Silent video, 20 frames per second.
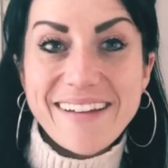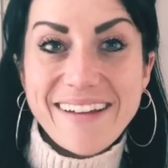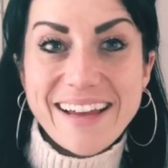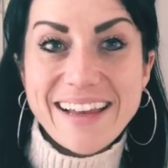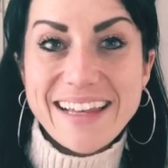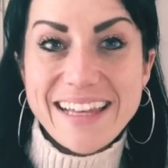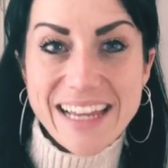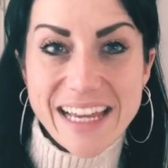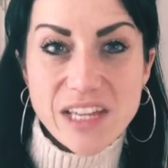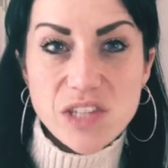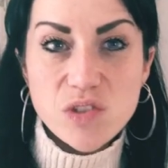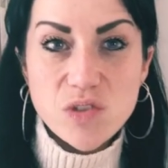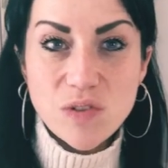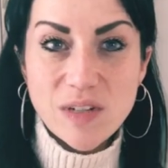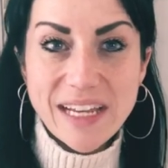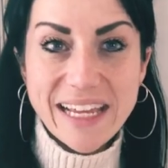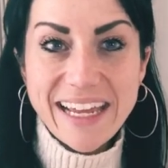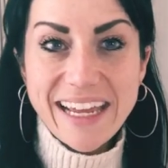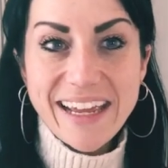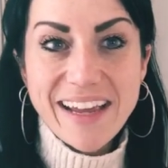Like,
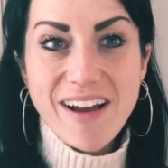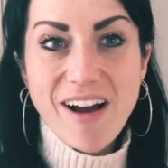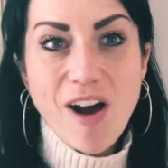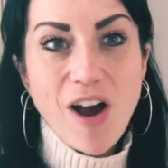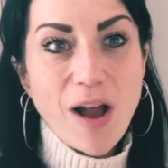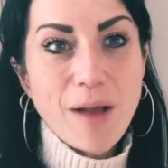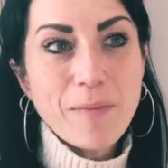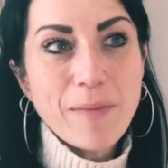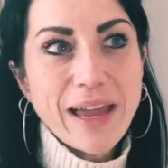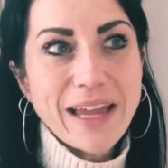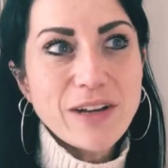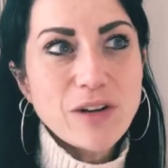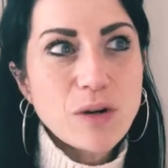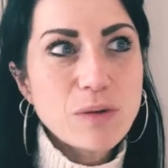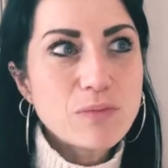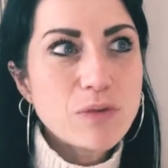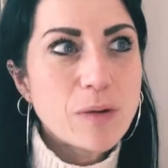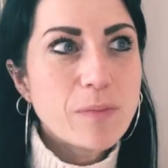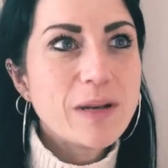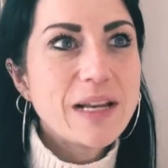literally, I may
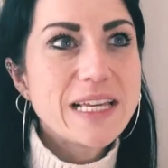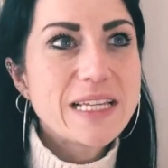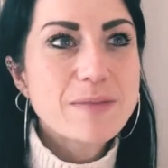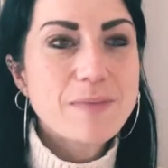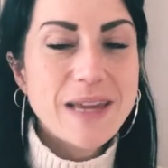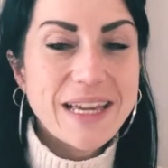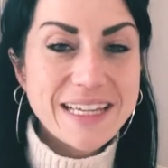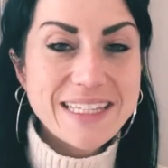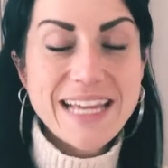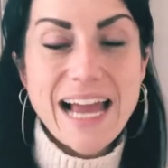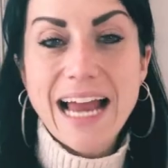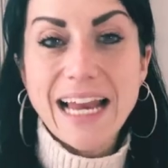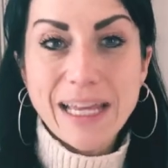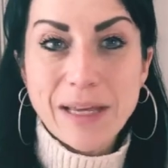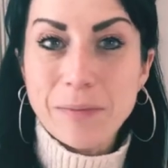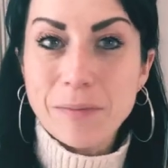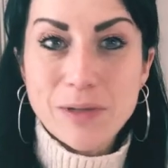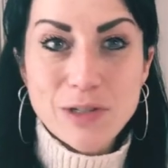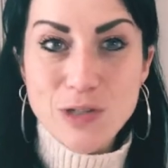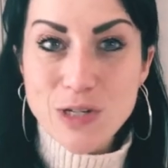not properly speak
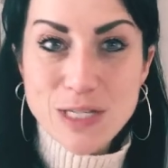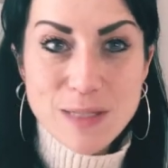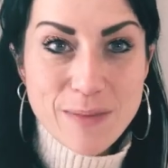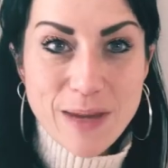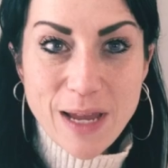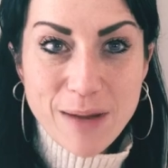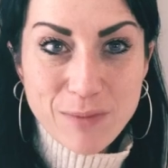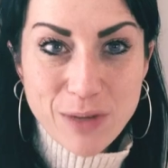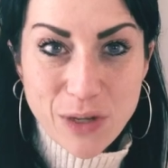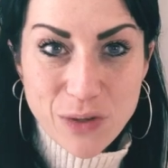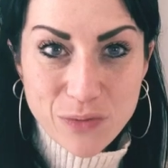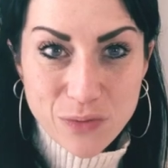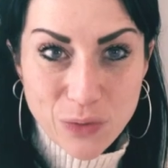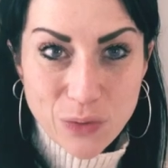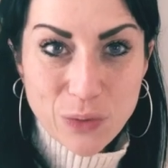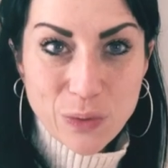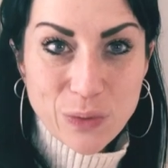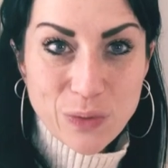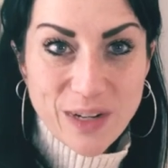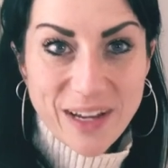Italian, but trust me, I'm no
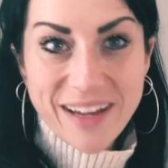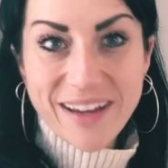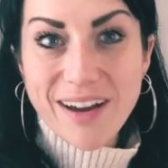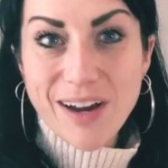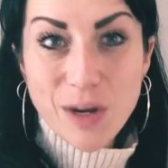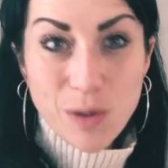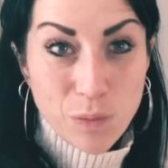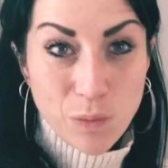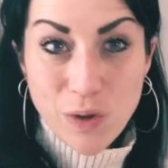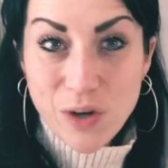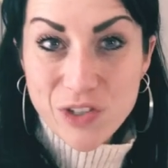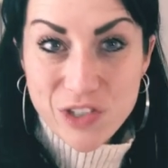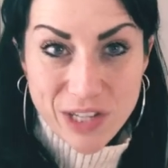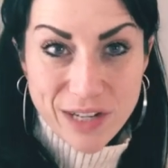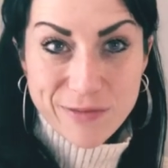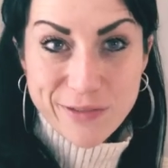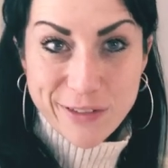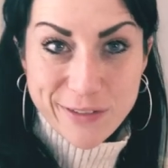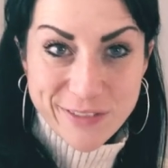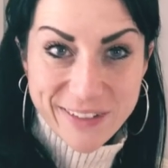fool. Like, I watch
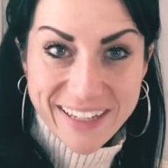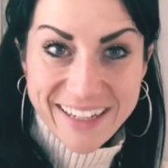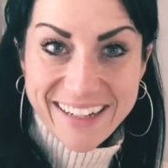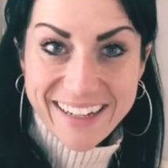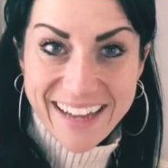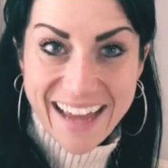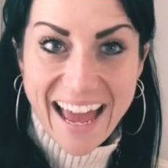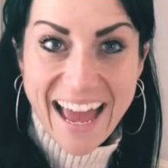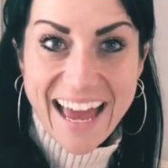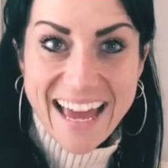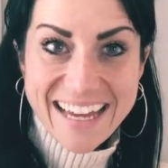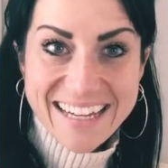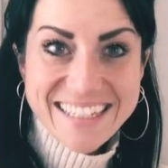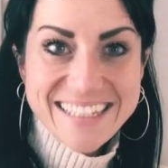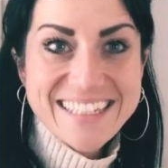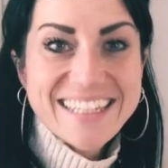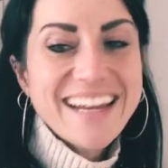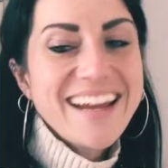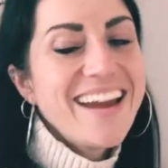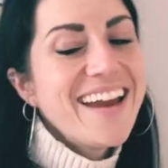everything
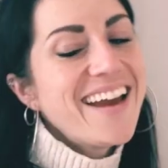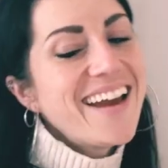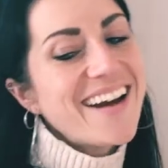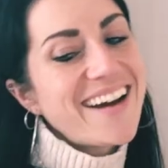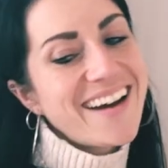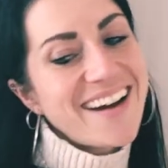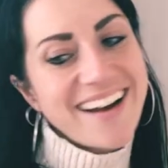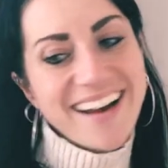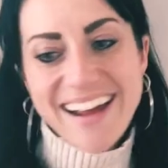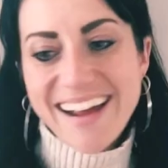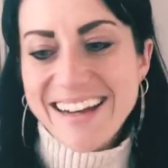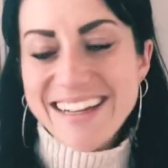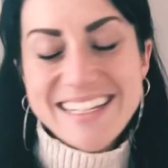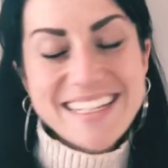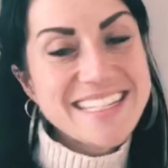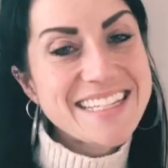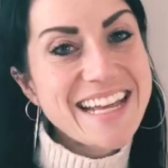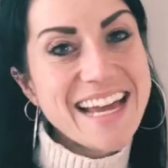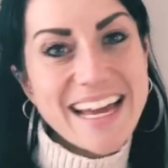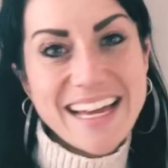and I
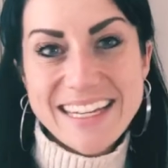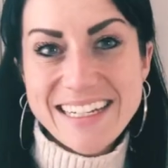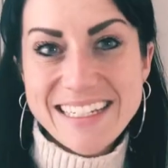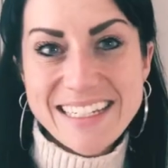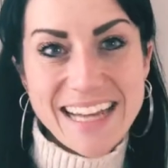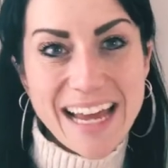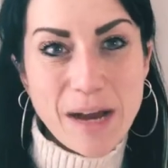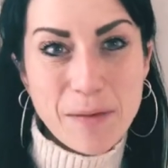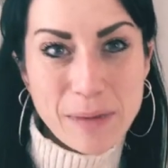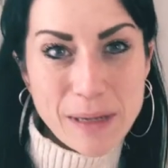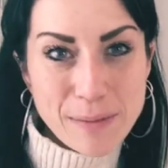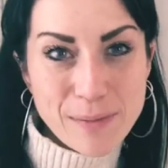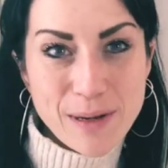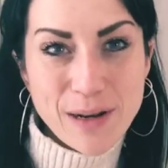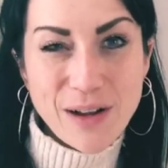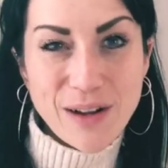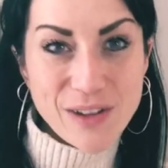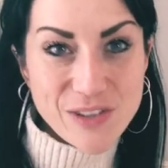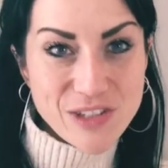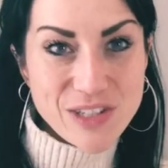understand how
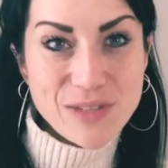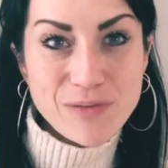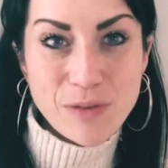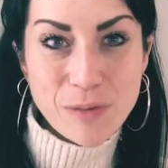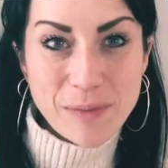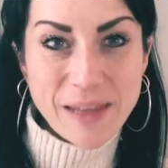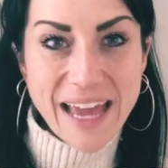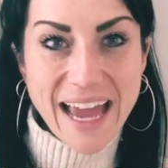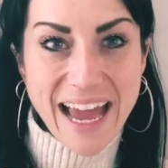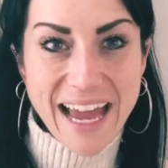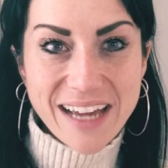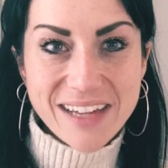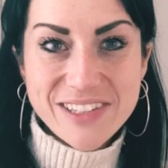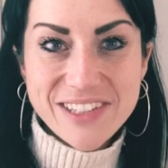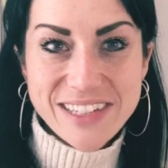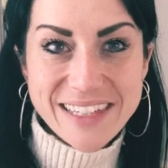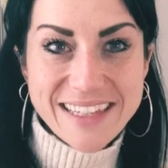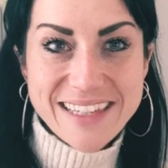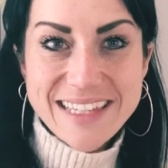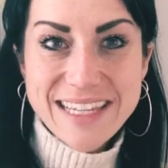people are just from their
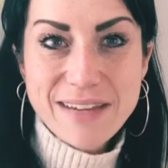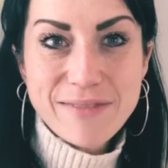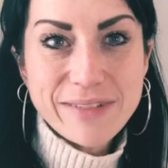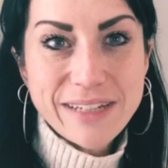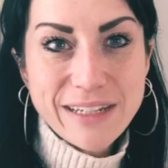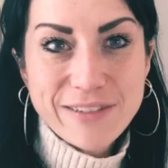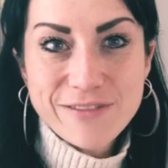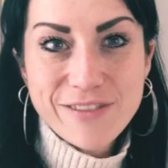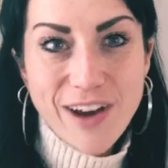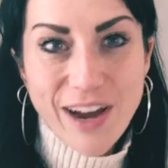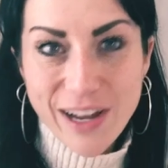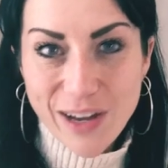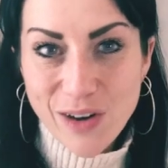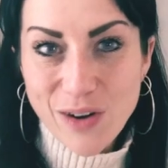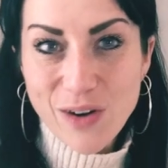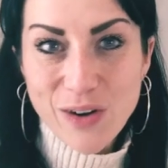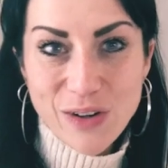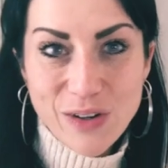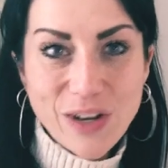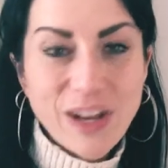actions. Even if I
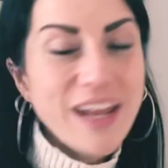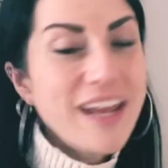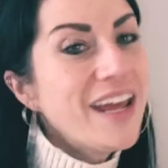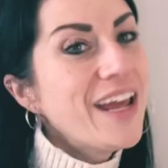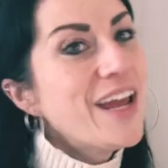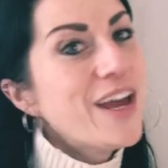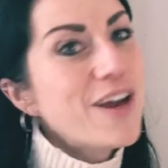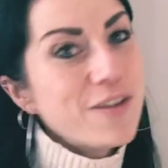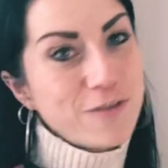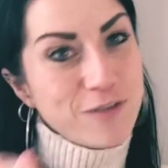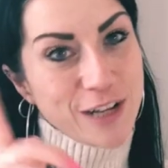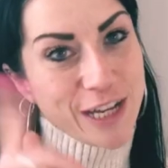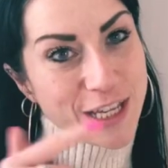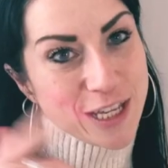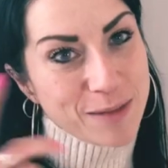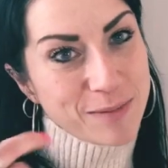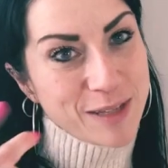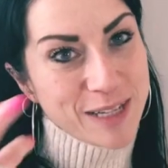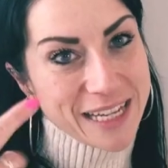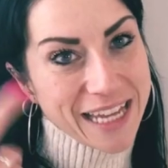can't fully
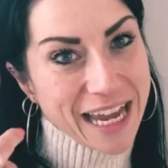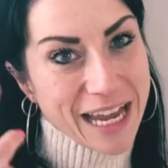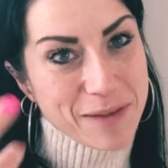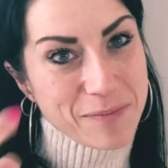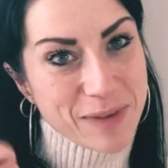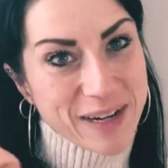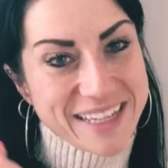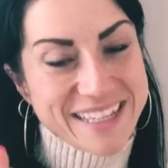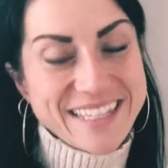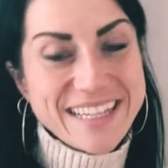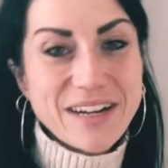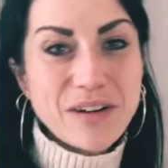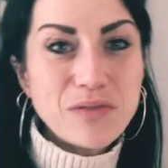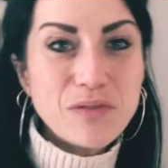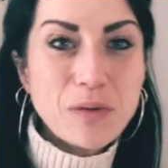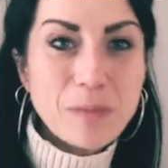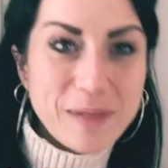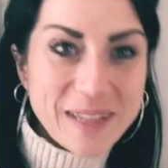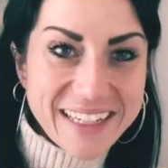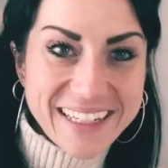communicate
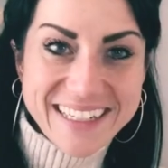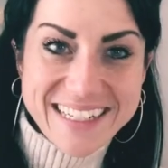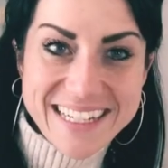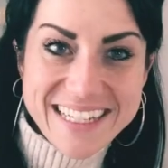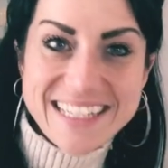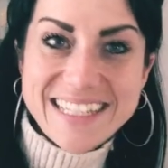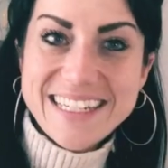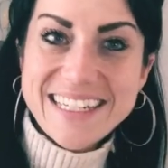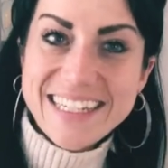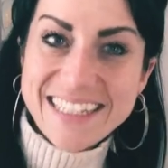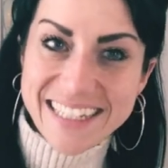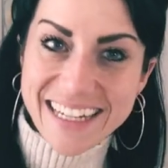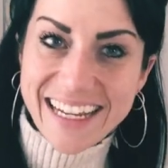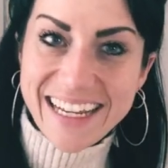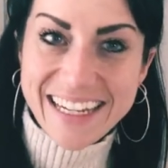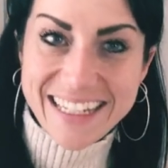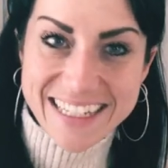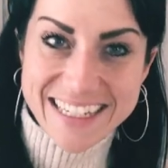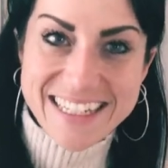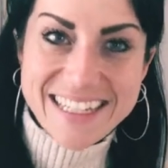myself or be understood,
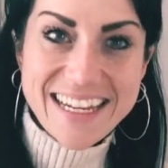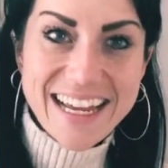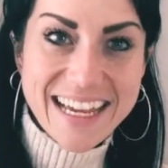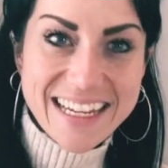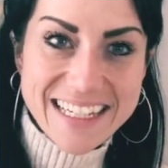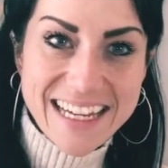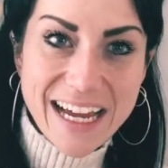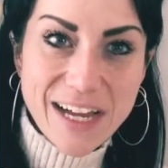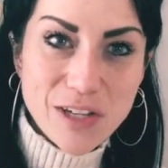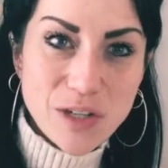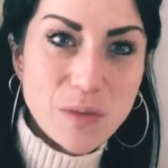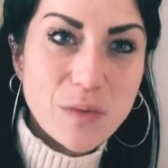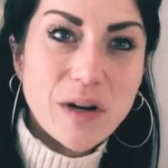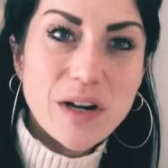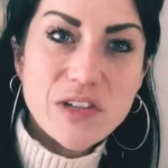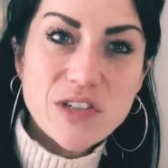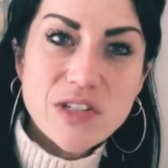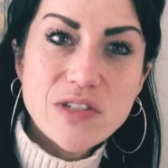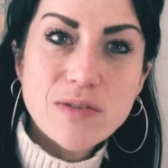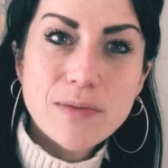I understand how you
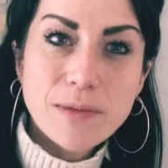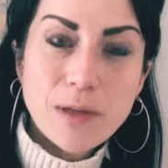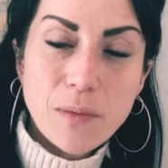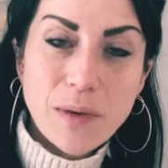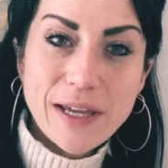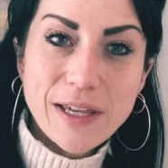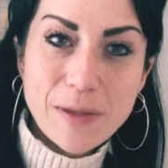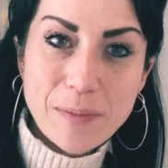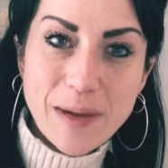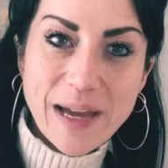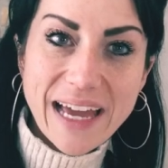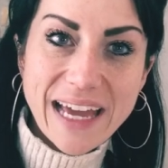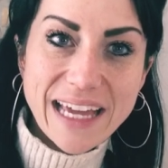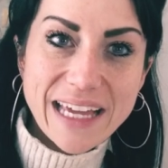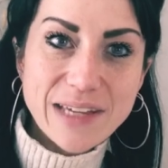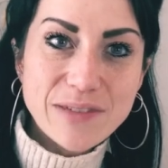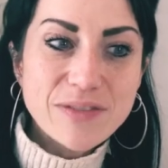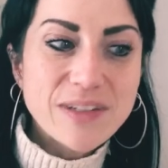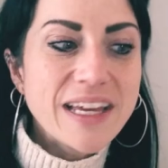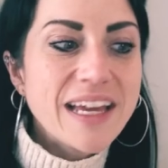are just from the way you
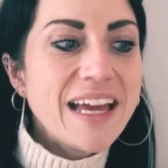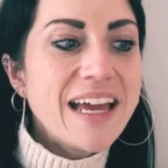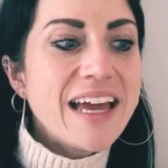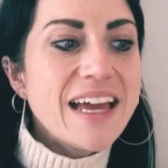behave.